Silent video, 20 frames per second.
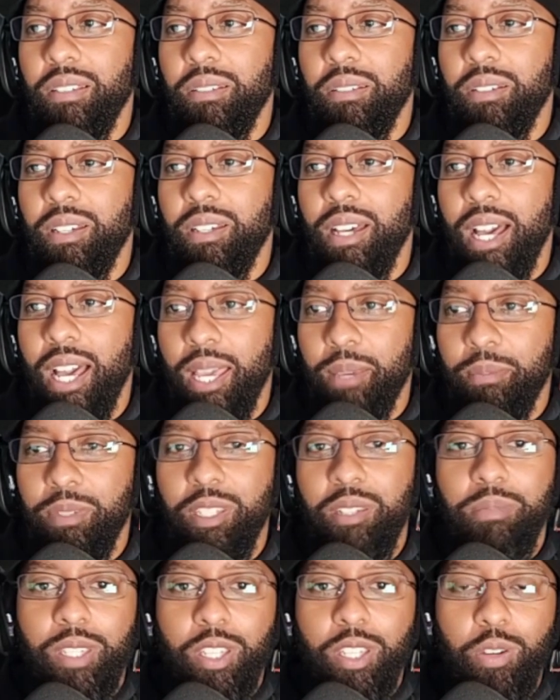I'm gonna
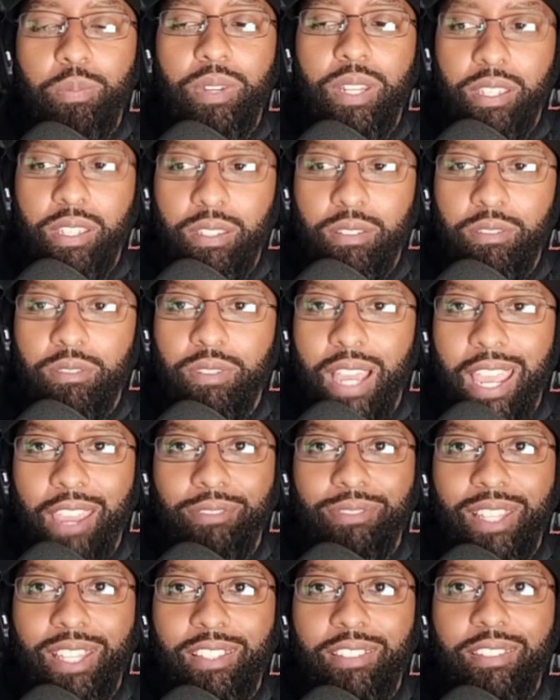be opening. I have
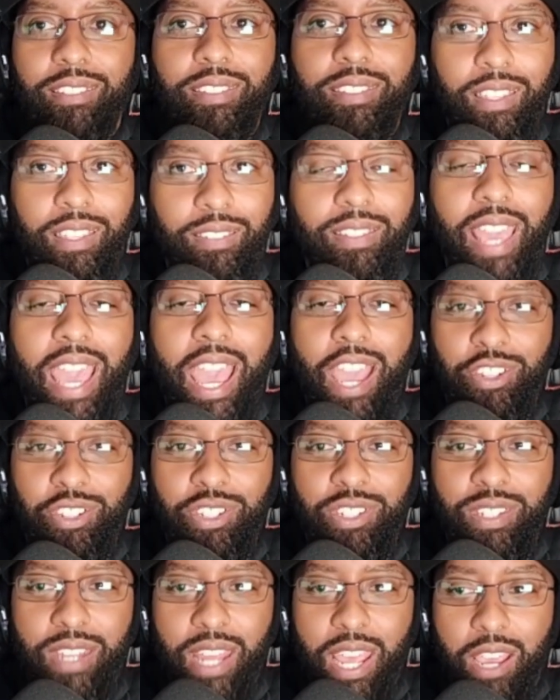like 6
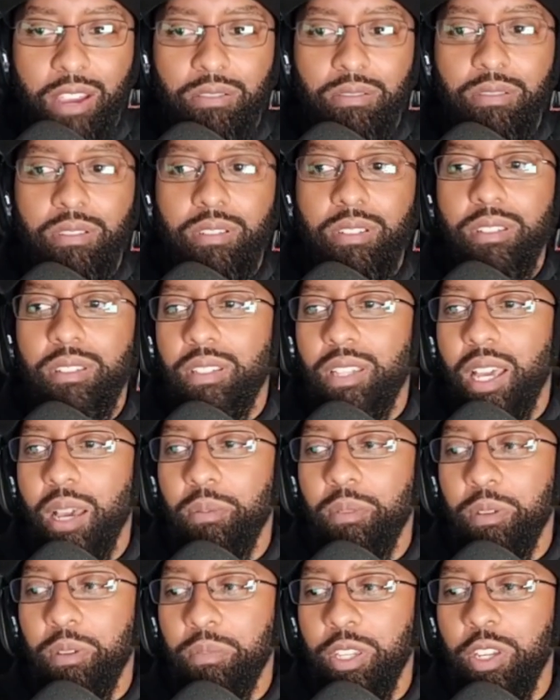caches now. I'm
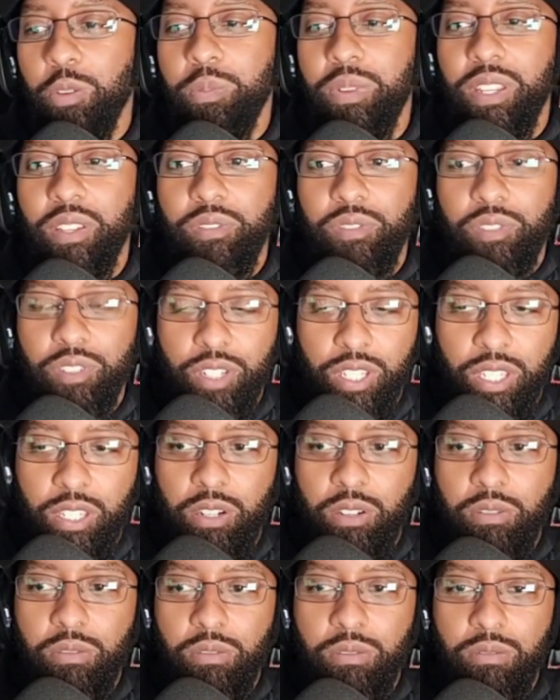gonna be opening for
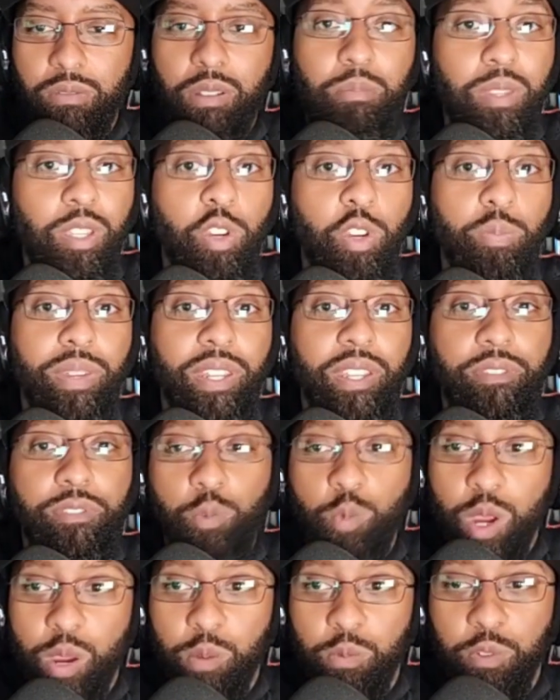Nico. I'm gonna be opening for
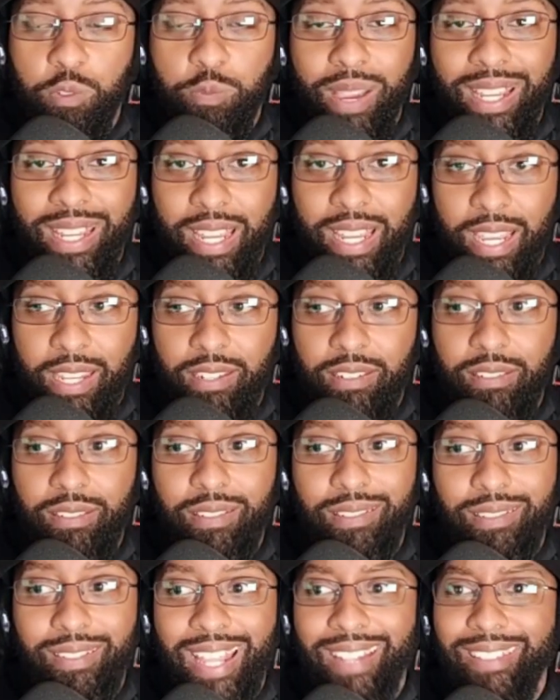Werewolf by Night.
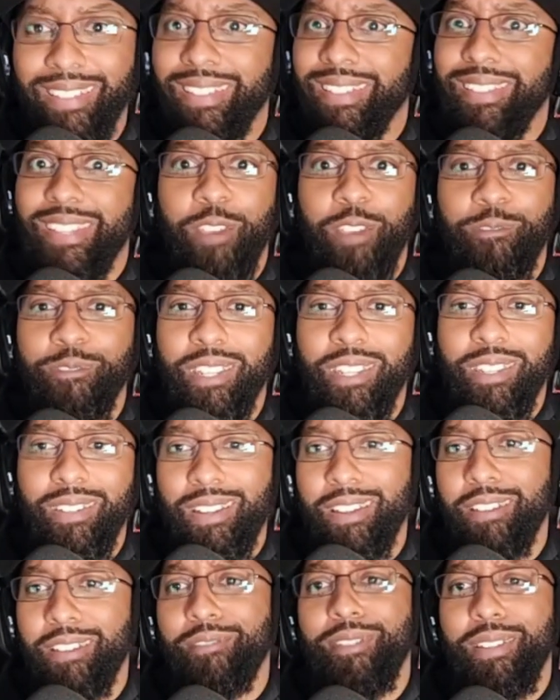That's a definite.
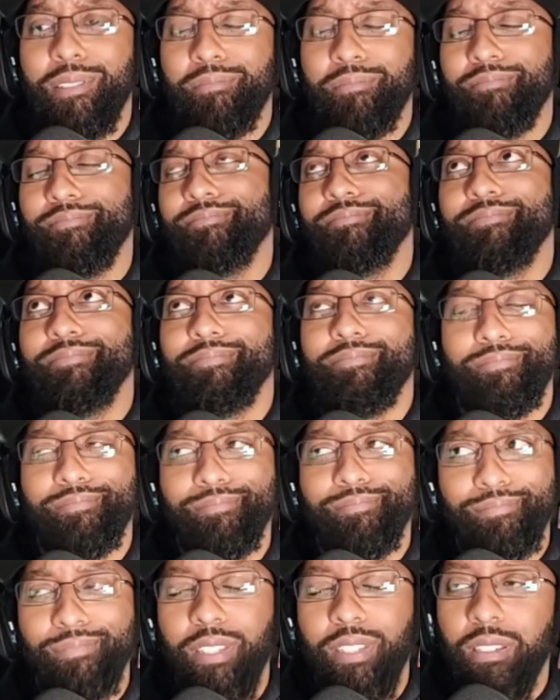I'm gonna
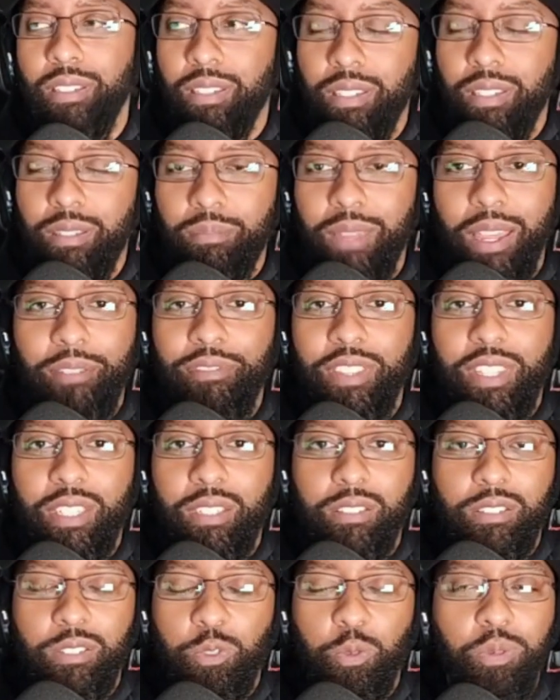not even
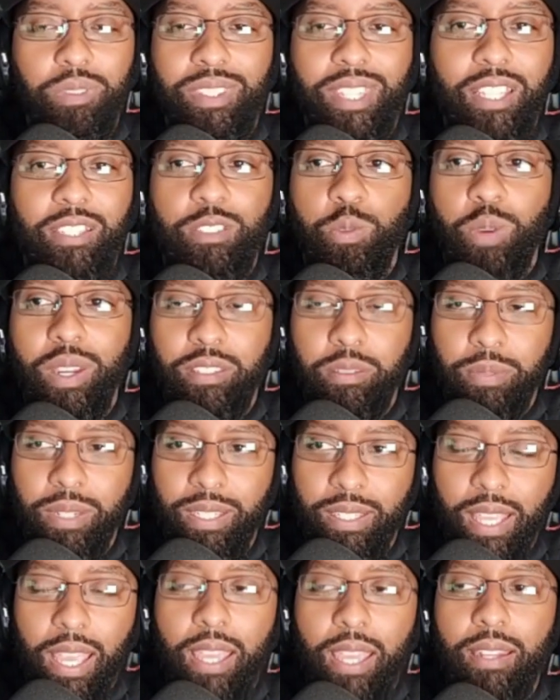think twice about that.